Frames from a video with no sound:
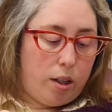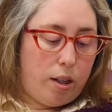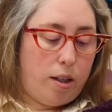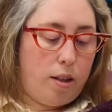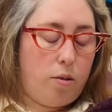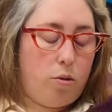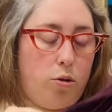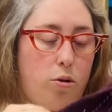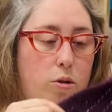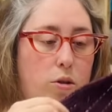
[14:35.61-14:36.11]

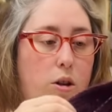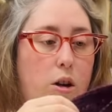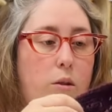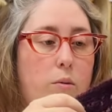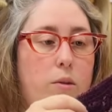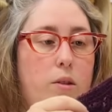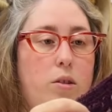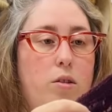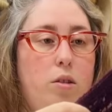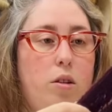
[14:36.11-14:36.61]
It will just go
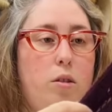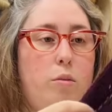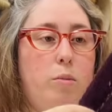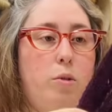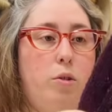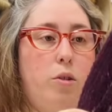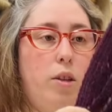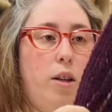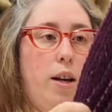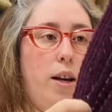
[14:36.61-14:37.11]
with so
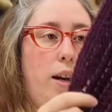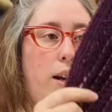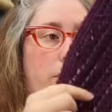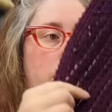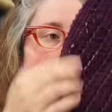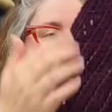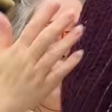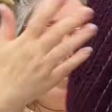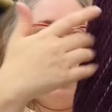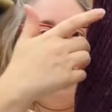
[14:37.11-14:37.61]
much that I have,
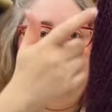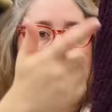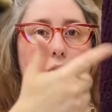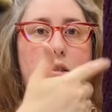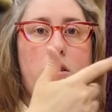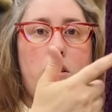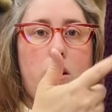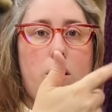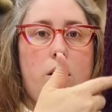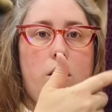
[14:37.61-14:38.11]
and it's this
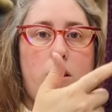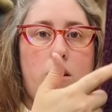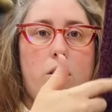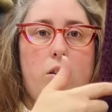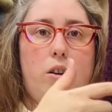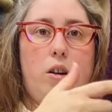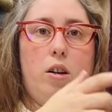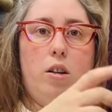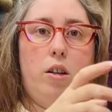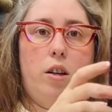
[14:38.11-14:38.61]
colour, the
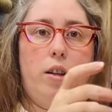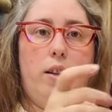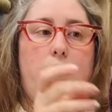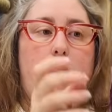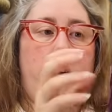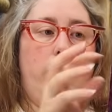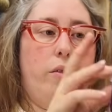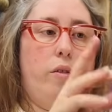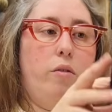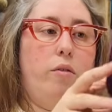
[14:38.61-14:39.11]
cardigan that I
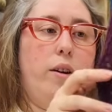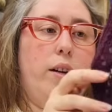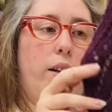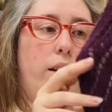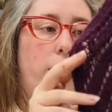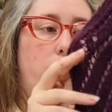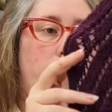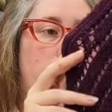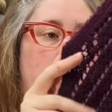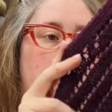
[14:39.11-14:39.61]
have already
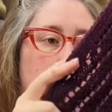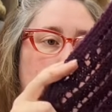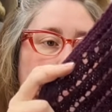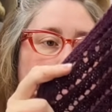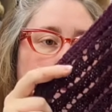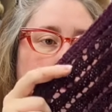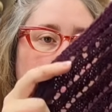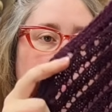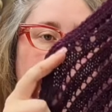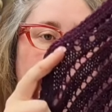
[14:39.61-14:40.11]
as well. So
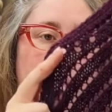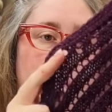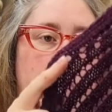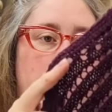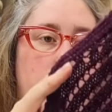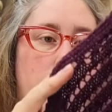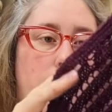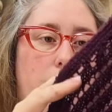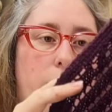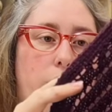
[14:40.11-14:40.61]
that's why I want
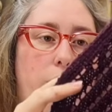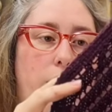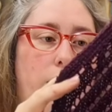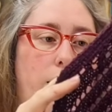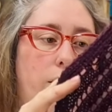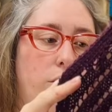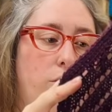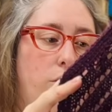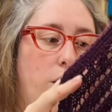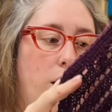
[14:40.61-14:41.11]
to get it
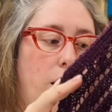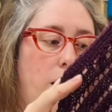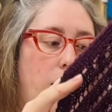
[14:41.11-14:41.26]
finished.